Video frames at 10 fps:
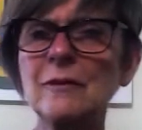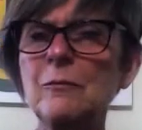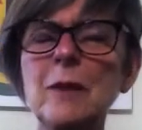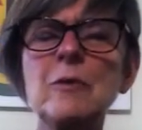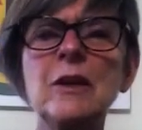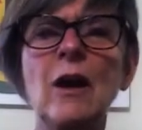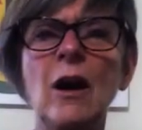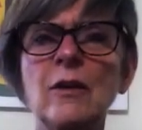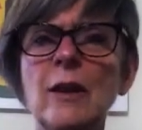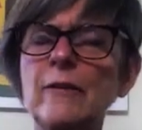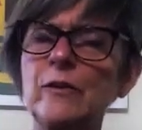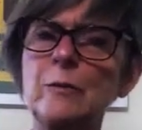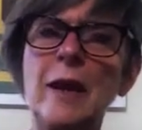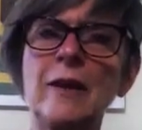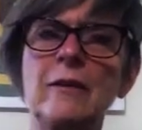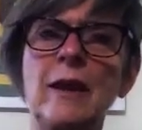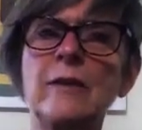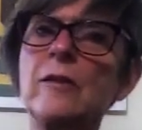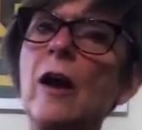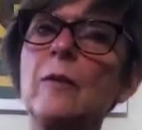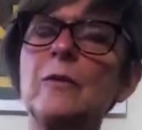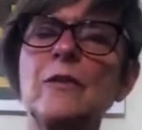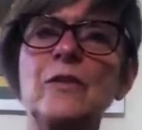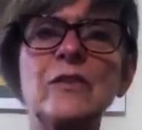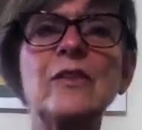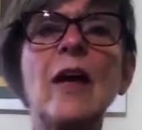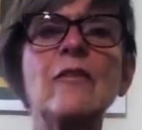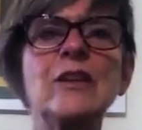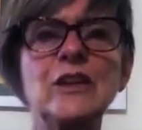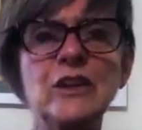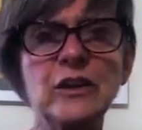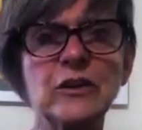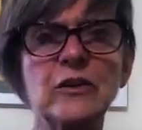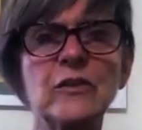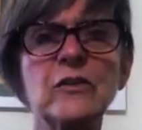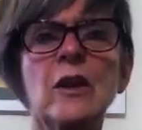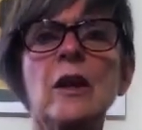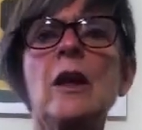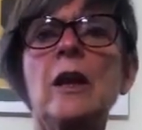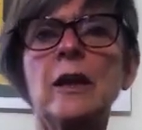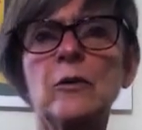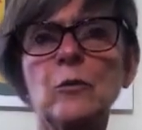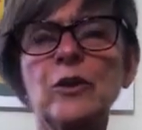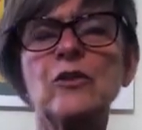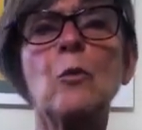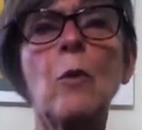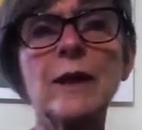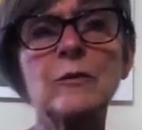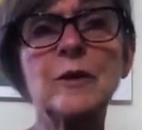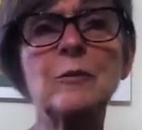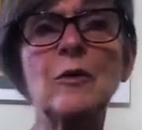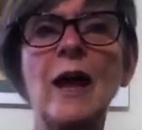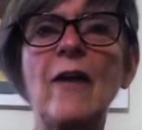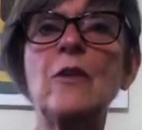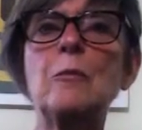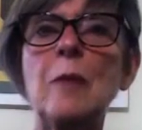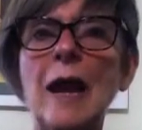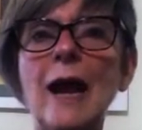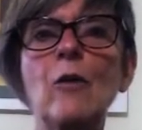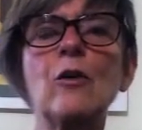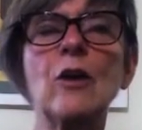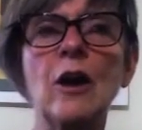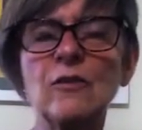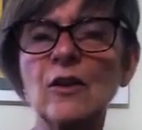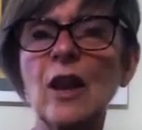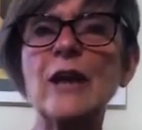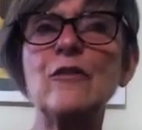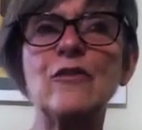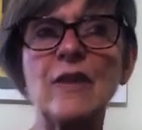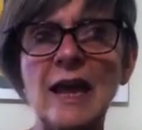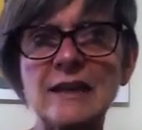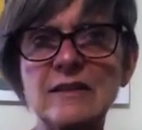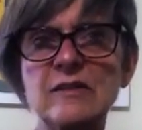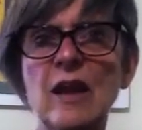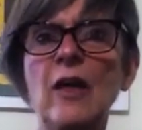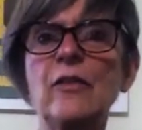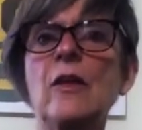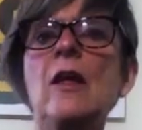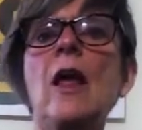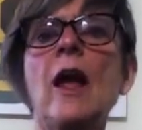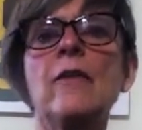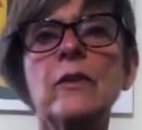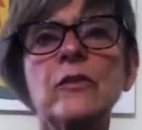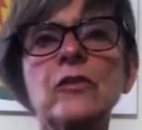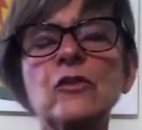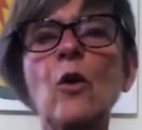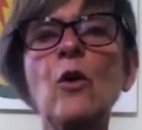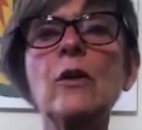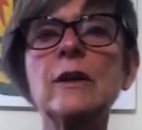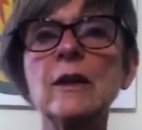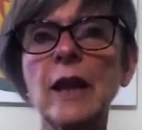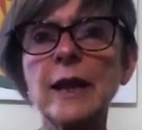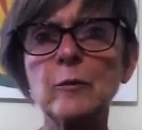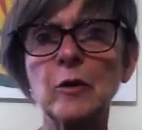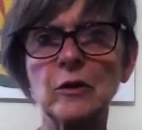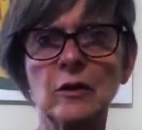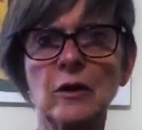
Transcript: maybe a lifespan at times of seven years in which white people had the power of life and death. And this stolen labor,